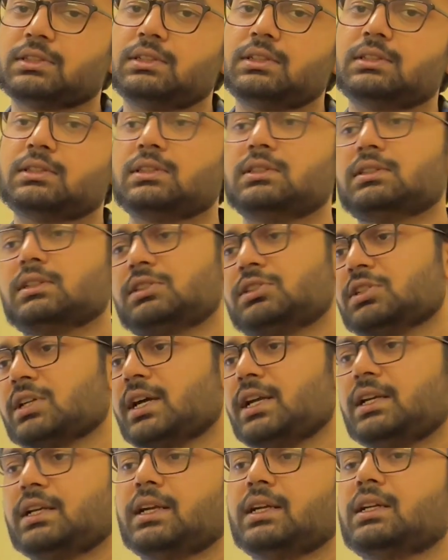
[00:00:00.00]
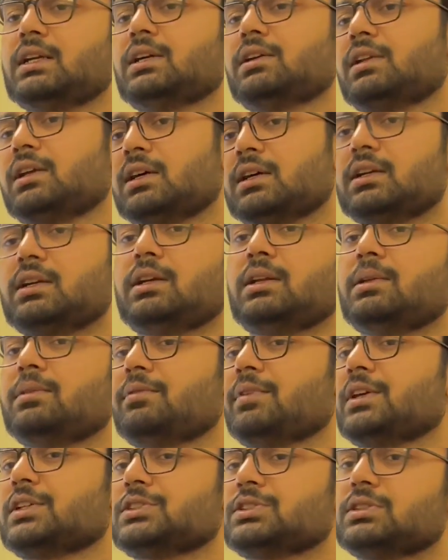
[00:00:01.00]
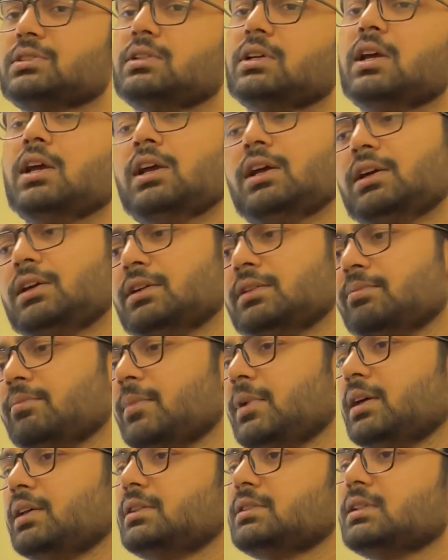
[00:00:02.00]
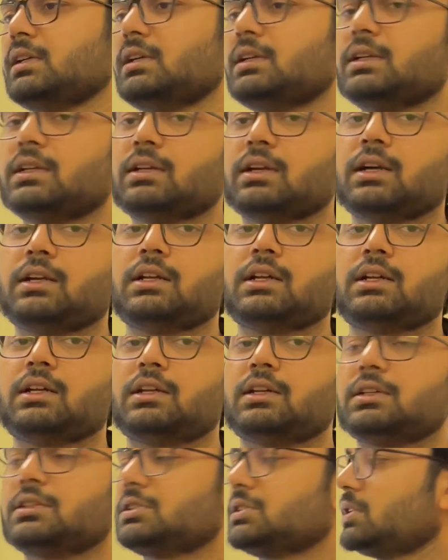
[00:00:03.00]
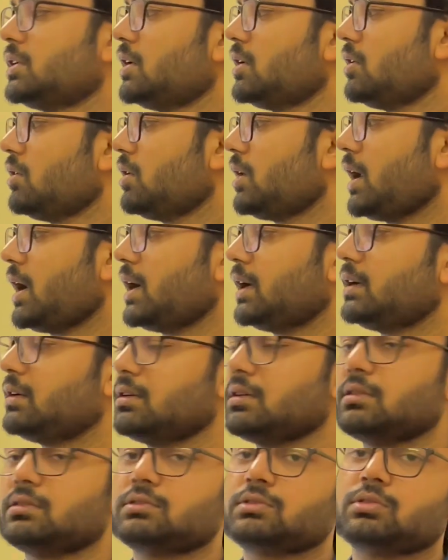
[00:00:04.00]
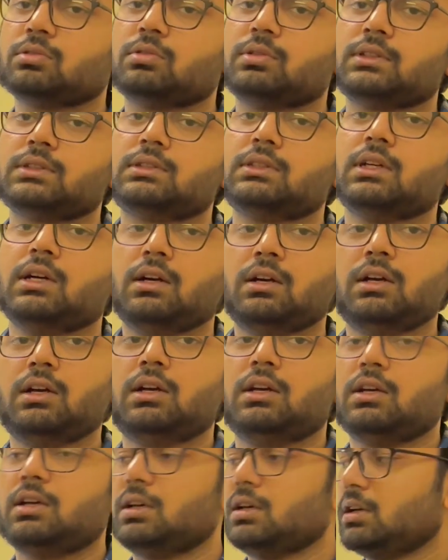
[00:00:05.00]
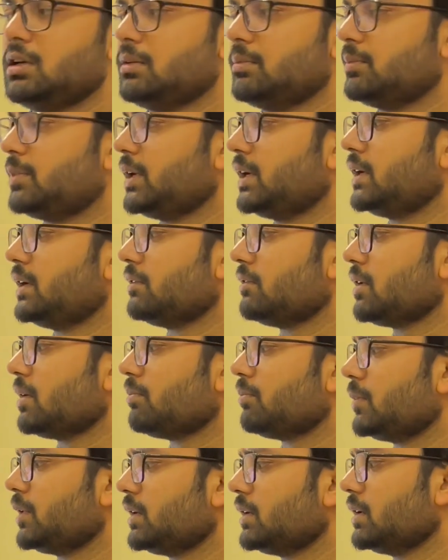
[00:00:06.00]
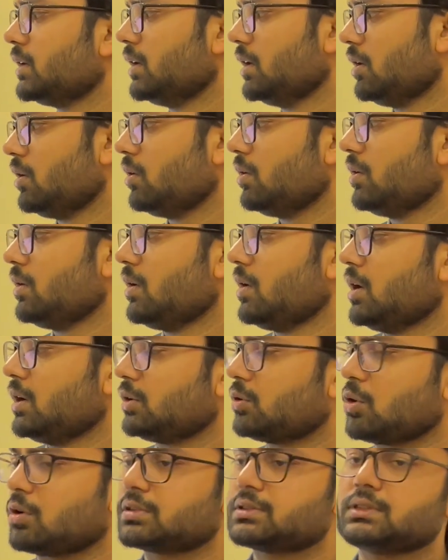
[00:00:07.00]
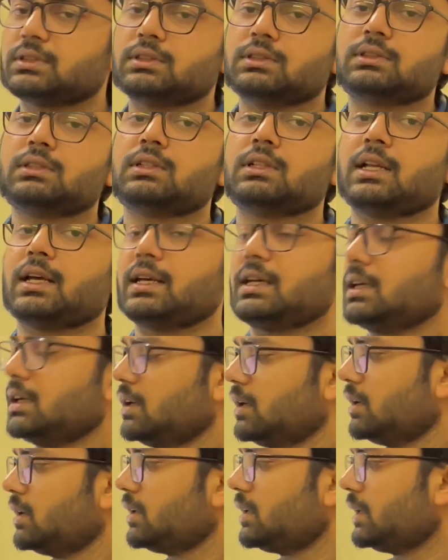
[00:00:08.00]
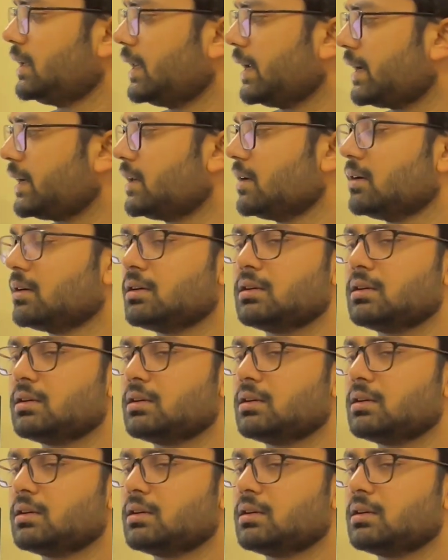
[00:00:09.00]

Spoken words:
disease, a child getting recurrent infection may result in undernourished, and so is the brain development. Toxins like lead,